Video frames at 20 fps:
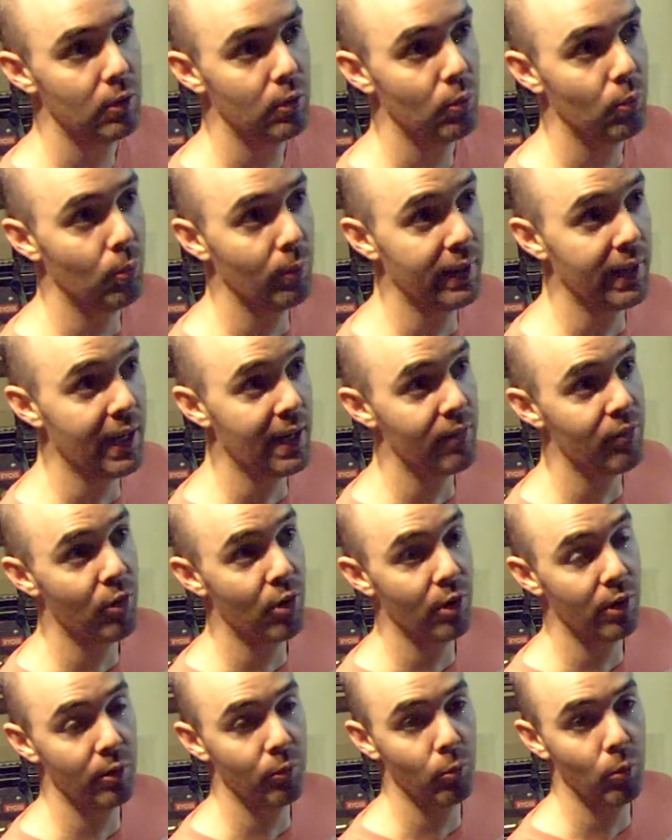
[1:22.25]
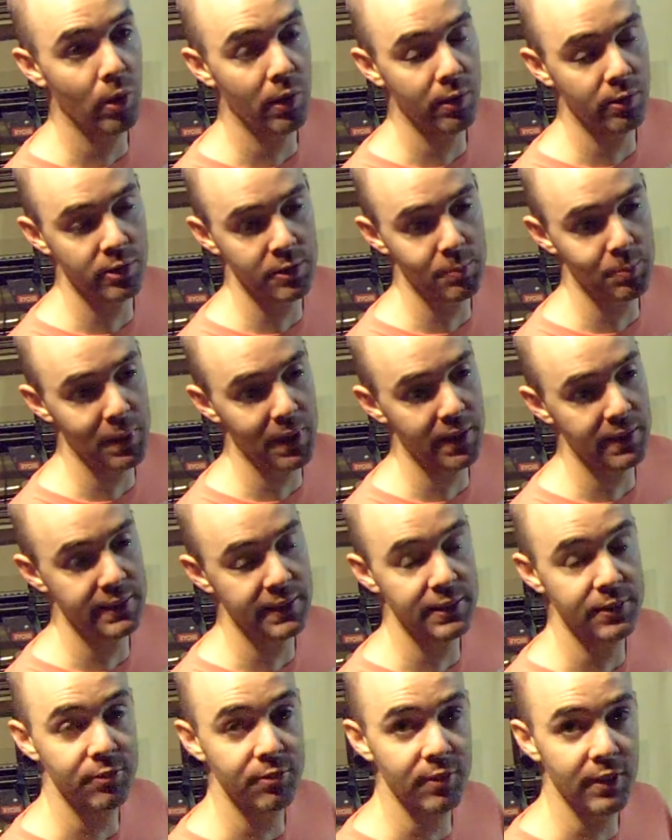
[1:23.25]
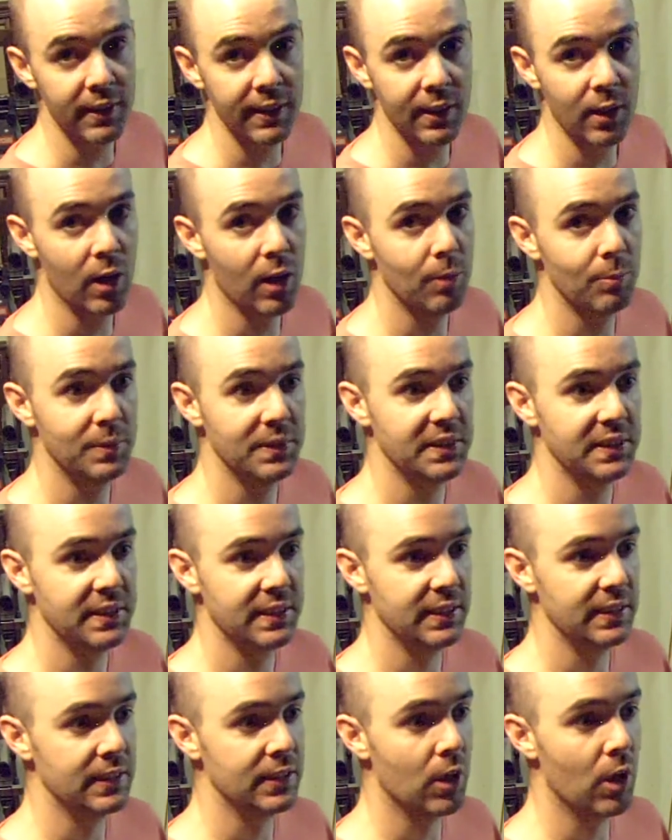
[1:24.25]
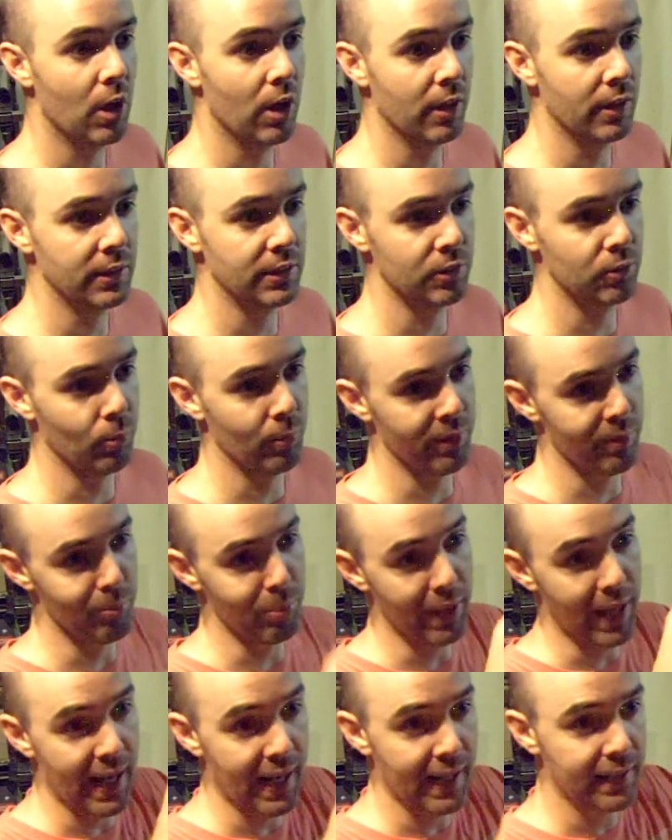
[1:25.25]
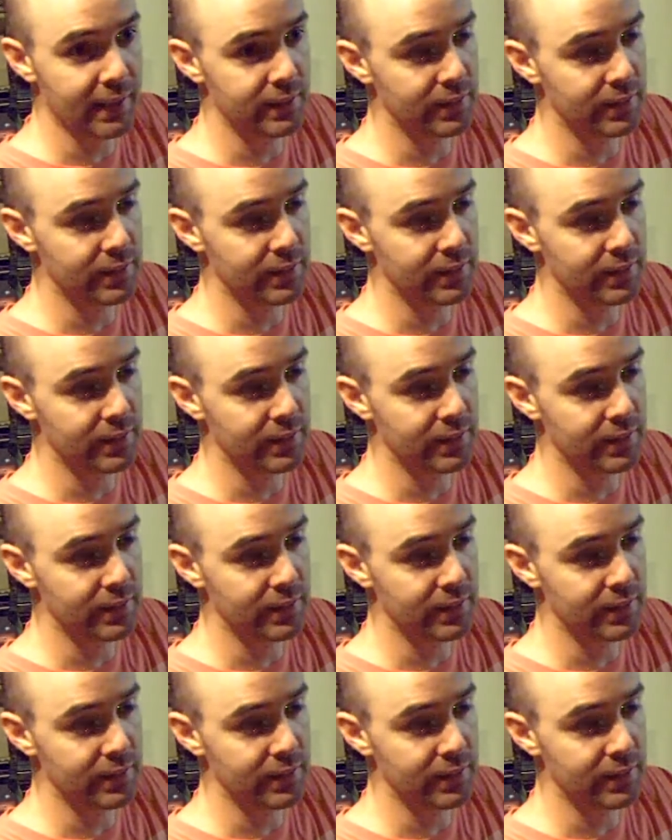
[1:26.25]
We have hard water spots. It's very common to see cars with black